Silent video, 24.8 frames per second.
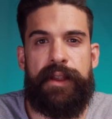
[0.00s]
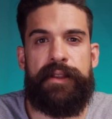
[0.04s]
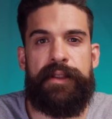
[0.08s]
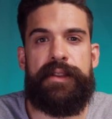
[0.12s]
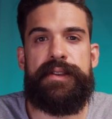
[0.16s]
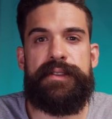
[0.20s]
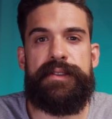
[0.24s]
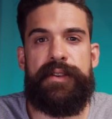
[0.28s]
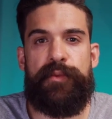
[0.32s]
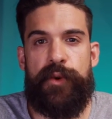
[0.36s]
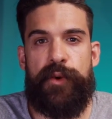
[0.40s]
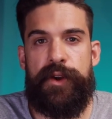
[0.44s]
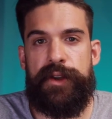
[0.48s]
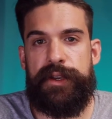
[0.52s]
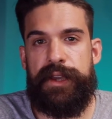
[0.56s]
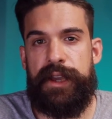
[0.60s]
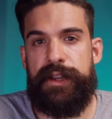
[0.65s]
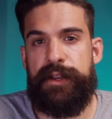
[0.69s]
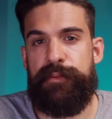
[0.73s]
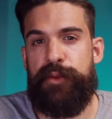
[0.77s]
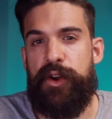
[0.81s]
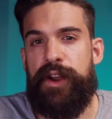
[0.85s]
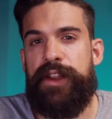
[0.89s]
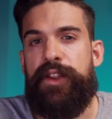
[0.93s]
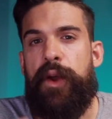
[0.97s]
It doesn't work
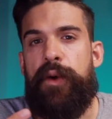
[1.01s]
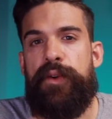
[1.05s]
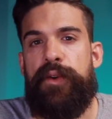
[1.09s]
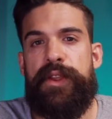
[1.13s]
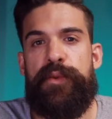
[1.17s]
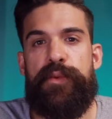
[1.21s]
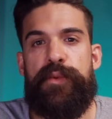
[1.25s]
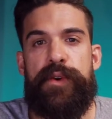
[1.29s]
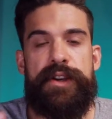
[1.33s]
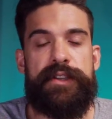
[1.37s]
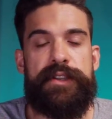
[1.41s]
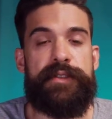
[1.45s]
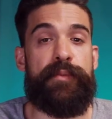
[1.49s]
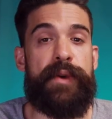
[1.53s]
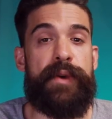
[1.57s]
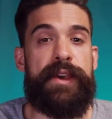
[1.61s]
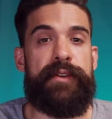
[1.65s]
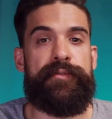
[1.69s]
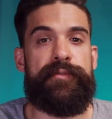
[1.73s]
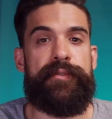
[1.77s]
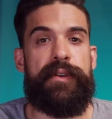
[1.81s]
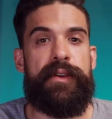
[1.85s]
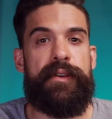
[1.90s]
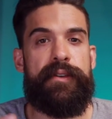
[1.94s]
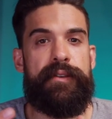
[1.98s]
anymore. It only works
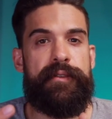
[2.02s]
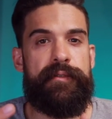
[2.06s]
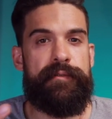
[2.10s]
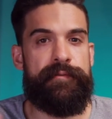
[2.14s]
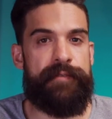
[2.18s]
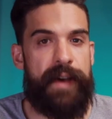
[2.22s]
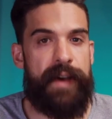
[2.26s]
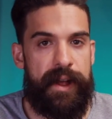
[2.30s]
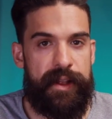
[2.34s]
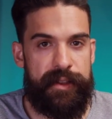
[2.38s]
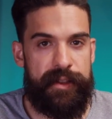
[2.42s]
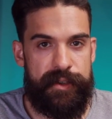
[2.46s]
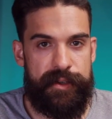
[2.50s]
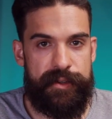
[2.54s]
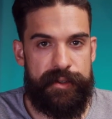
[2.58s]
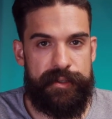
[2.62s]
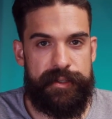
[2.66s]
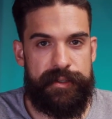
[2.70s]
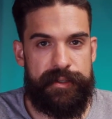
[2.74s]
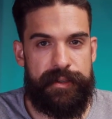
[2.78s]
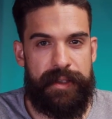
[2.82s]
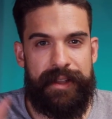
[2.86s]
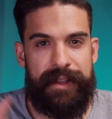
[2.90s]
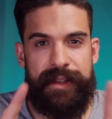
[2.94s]
with values.